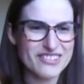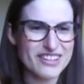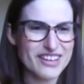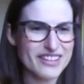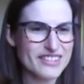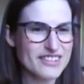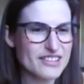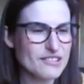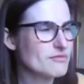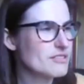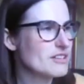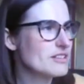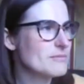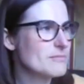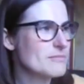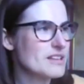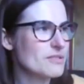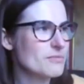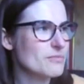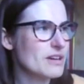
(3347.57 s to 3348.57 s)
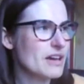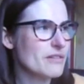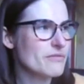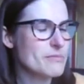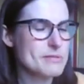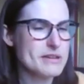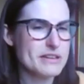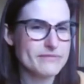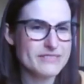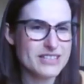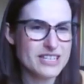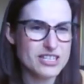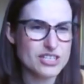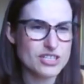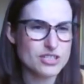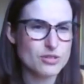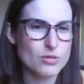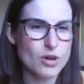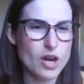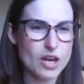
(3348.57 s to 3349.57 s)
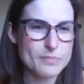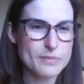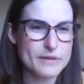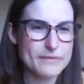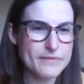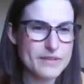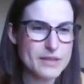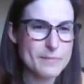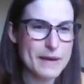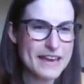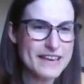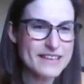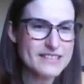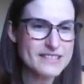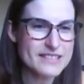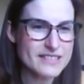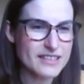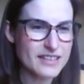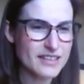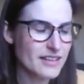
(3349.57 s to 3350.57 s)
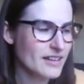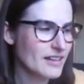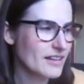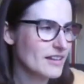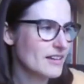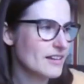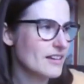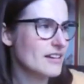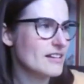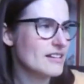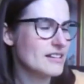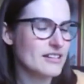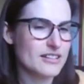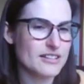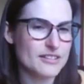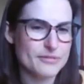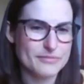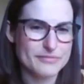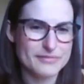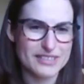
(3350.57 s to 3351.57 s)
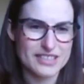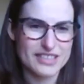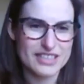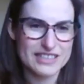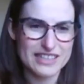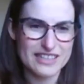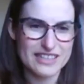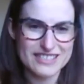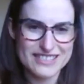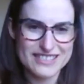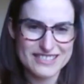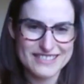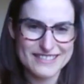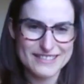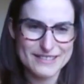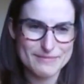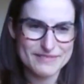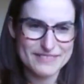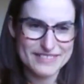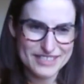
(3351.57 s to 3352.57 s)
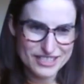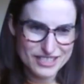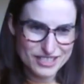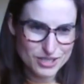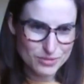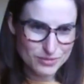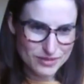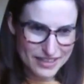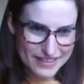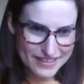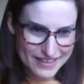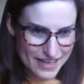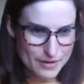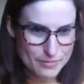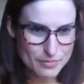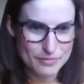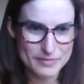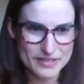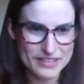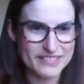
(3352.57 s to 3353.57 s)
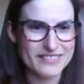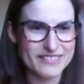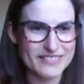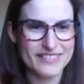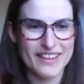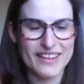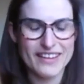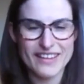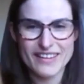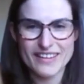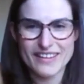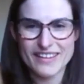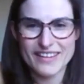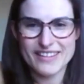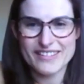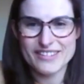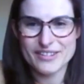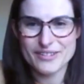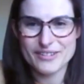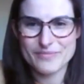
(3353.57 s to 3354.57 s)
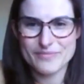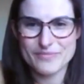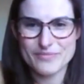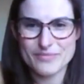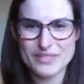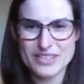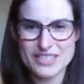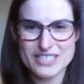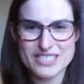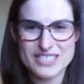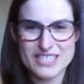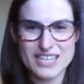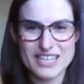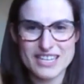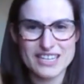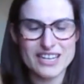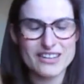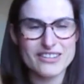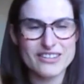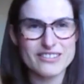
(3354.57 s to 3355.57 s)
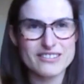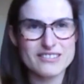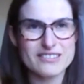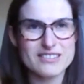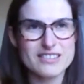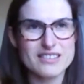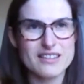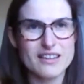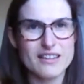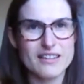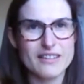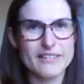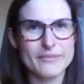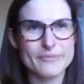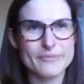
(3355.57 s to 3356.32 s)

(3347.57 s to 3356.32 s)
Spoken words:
I think at the minute we have a bit of digital hoping for the best, and I'd like to see digital enablement, which includes,